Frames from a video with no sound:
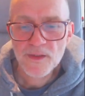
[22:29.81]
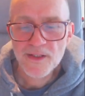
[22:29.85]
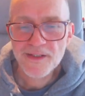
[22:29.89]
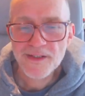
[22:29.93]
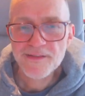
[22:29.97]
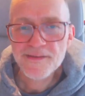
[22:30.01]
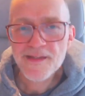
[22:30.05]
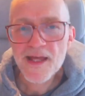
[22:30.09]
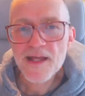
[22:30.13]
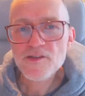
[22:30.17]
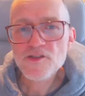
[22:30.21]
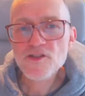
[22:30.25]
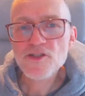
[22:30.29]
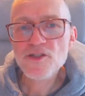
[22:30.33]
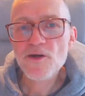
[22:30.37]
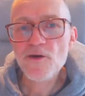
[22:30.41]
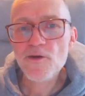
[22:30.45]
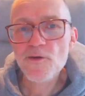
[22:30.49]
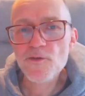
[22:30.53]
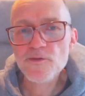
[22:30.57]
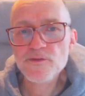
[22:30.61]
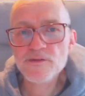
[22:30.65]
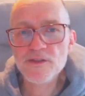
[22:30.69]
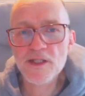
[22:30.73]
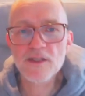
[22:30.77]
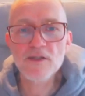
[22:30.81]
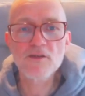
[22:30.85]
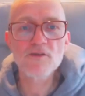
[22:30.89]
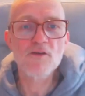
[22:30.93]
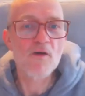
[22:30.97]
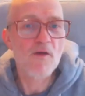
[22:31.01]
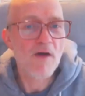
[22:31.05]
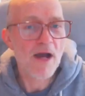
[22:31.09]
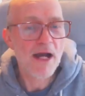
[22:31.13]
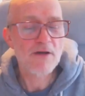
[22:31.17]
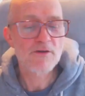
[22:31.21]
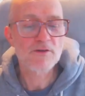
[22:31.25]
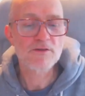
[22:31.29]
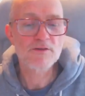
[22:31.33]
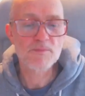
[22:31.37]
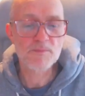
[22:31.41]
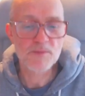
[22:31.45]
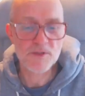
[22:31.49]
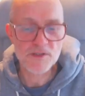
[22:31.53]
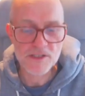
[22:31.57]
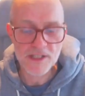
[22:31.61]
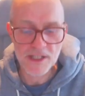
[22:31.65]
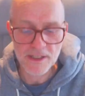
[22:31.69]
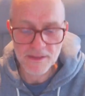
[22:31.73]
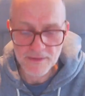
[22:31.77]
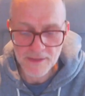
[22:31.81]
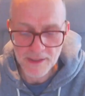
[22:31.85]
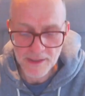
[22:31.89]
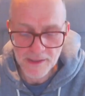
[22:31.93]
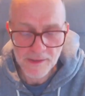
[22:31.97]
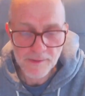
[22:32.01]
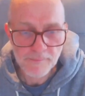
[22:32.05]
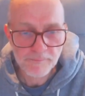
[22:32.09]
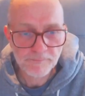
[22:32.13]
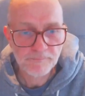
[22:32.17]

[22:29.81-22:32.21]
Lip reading: that shows that you know how to present data.